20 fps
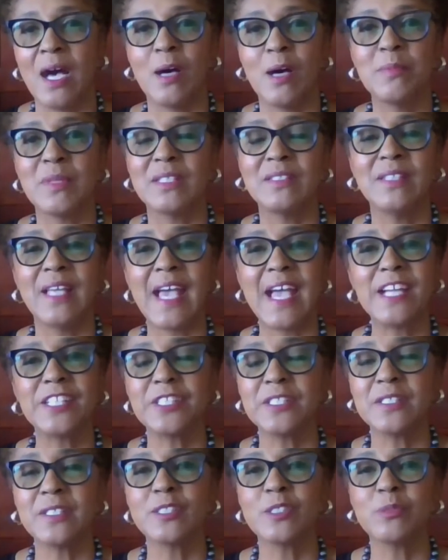The
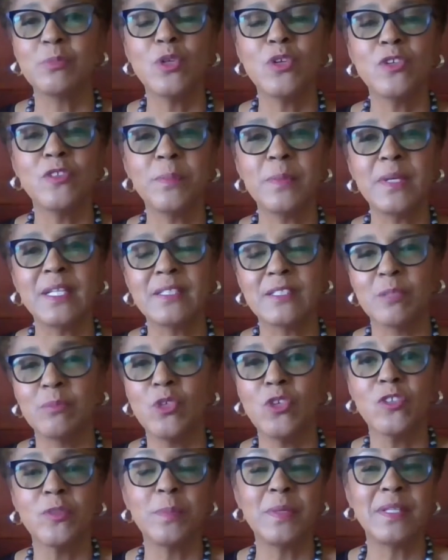nationalist movement is a
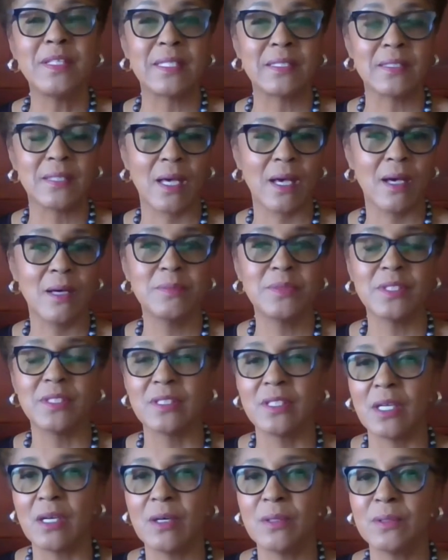movement that comes
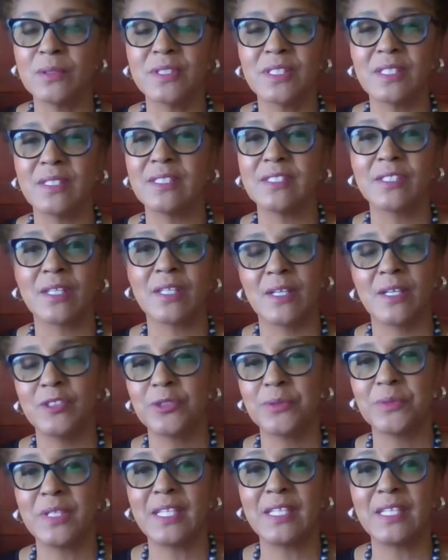and goes in this
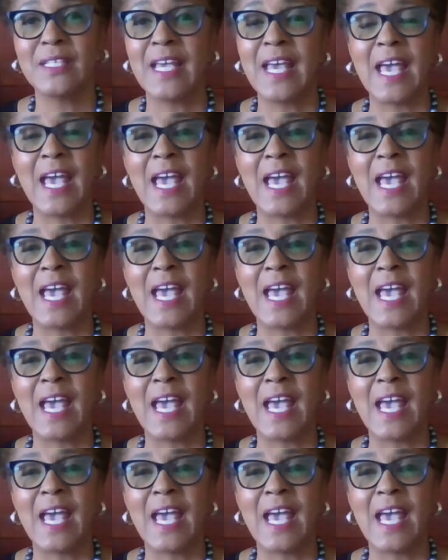country.